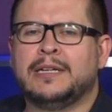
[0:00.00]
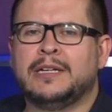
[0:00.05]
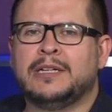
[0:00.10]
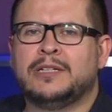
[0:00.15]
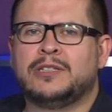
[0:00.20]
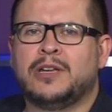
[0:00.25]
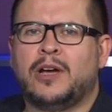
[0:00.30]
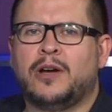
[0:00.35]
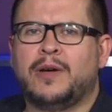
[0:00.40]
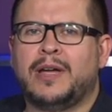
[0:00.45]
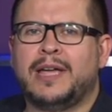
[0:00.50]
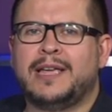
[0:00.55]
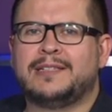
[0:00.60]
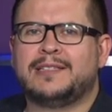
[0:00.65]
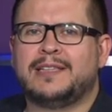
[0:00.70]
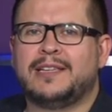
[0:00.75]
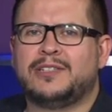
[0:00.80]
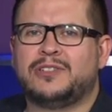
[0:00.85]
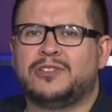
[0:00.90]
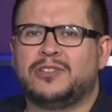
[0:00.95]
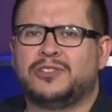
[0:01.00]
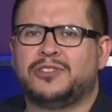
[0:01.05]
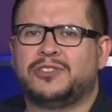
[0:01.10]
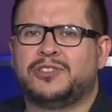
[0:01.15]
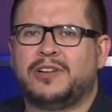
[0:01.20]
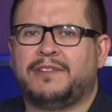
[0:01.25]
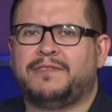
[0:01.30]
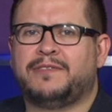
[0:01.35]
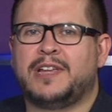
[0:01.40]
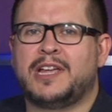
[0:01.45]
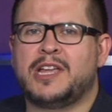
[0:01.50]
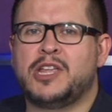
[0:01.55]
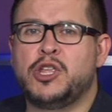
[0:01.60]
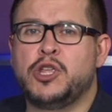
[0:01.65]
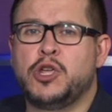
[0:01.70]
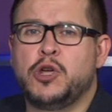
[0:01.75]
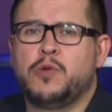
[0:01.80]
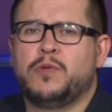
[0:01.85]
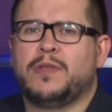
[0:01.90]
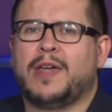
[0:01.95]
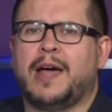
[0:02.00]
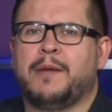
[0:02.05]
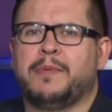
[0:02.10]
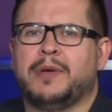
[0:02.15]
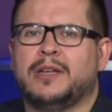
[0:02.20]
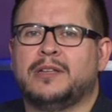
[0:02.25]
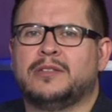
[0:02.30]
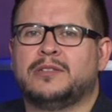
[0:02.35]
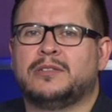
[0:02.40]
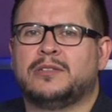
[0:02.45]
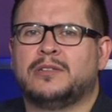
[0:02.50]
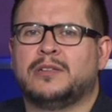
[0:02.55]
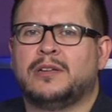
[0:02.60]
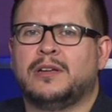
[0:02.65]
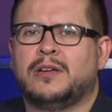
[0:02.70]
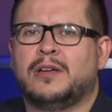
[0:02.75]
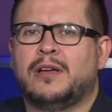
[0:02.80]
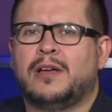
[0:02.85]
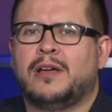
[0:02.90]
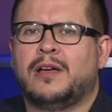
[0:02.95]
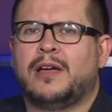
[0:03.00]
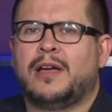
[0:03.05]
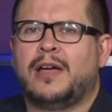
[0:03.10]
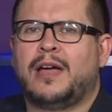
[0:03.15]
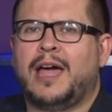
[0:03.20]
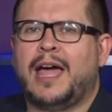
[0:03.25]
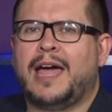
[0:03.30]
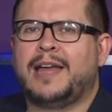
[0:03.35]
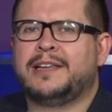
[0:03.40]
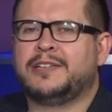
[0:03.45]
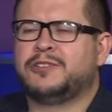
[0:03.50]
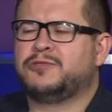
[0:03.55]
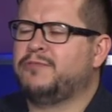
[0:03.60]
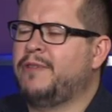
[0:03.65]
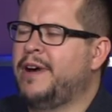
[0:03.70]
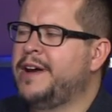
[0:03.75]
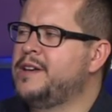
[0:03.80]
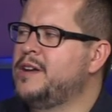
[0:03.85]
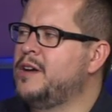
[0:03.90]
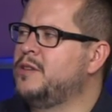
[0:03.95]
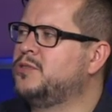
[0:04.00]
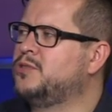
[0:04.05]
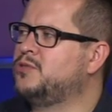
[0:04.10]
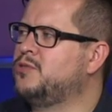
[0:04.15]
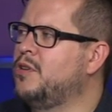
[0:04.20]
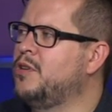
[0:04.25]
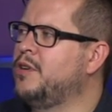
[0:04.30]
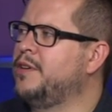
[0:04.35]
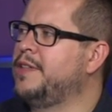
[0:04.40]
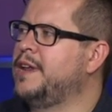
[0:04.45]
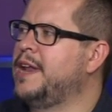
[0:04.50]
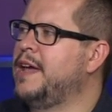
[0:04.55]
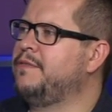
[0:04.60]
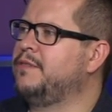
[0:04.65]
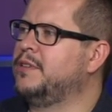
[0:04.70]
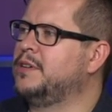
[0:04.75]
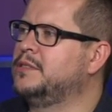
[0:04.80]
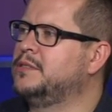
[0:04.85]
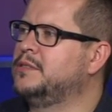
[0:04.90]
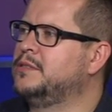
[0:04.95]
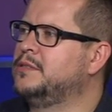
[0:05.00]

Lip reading: So is this just shifting youth habits, and is radio stronger than ever?